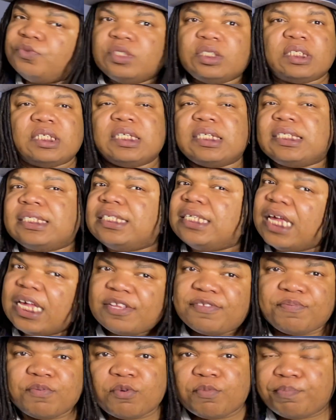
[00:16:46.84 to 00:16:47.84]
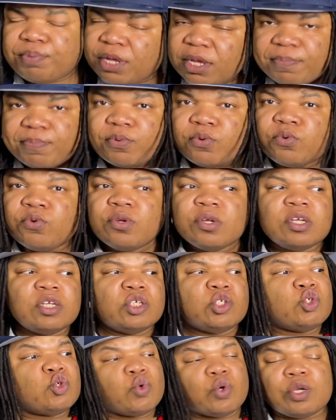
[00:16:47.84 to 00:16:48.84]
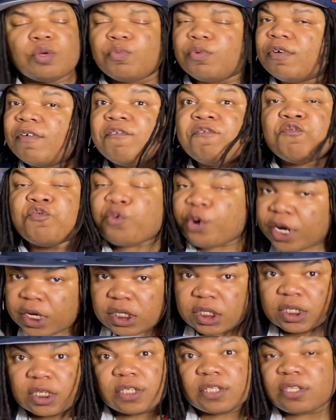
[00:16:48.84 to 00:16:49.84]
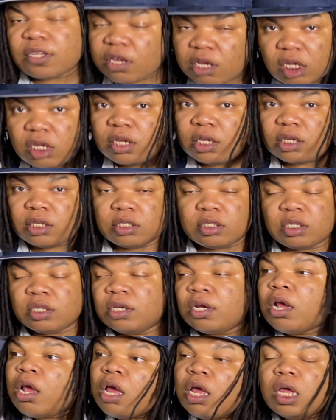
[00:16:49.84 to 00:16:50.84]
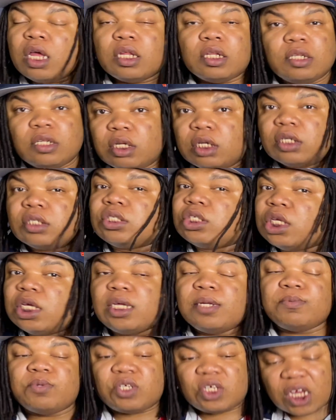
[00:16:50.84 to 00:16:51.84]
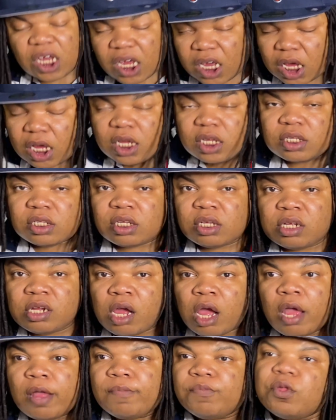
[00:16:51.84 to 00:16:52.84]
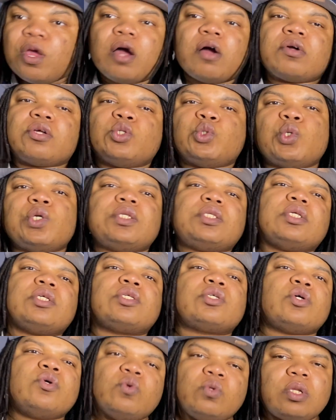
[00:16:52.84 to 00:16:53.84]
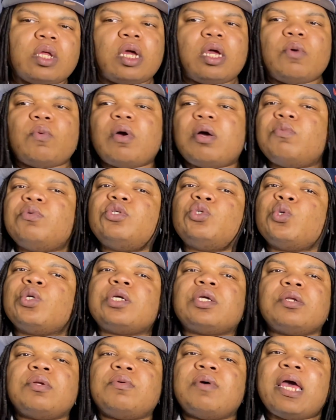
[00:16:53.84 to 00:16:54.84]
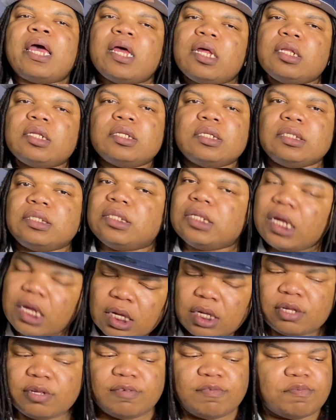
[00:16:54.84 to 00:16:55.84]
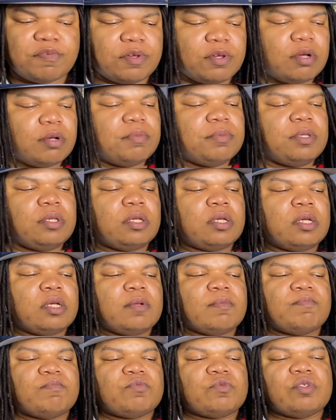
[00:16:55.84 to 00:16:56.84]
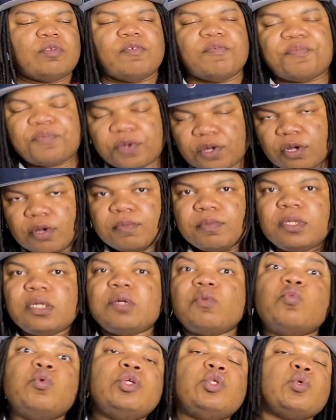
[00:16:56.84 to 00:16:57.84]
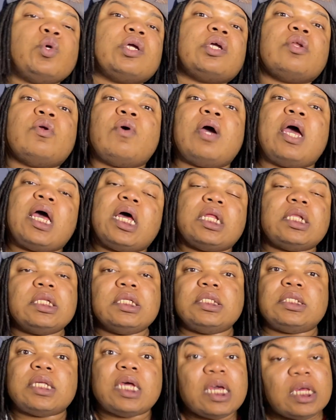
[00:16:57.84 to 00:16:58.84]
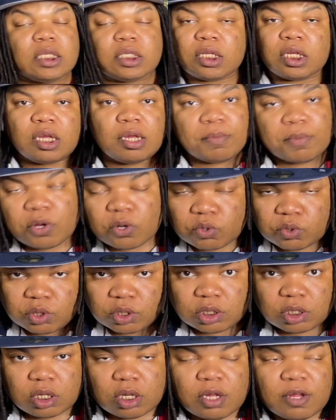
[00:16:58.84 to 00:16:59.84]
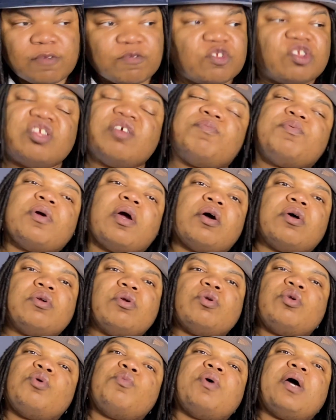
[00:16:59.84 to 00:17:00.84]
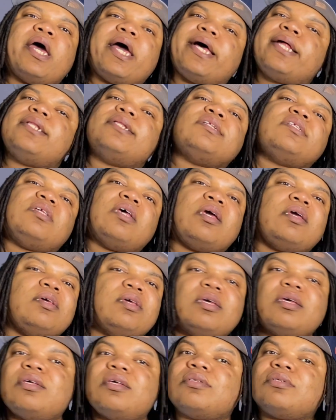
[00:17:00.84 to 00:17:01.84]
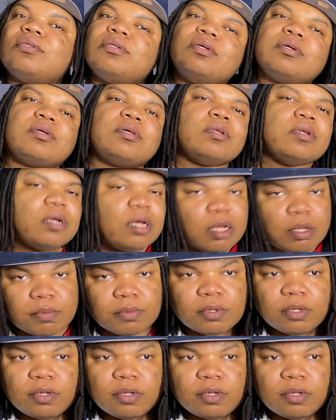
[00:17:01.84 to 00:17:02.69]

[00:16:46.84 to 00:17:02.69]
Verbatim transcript: Successful people drink refreshing things. And look, Team Jazz, y'all can drink this Kool-Aid while we drinking on Alizé. You feel me? You feel me? We drinking on Alizé, Team Otis. And if y'all don't know what Alizé is, look it up.